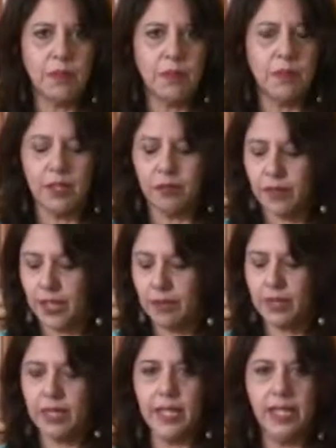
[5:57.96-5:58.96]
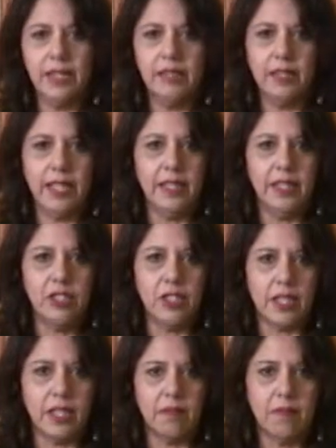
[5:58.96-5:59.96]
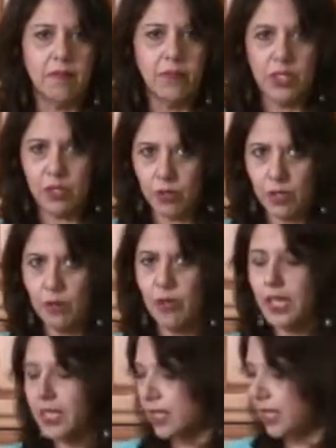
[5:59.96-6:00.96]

some of the flavor and the chicken, so you want to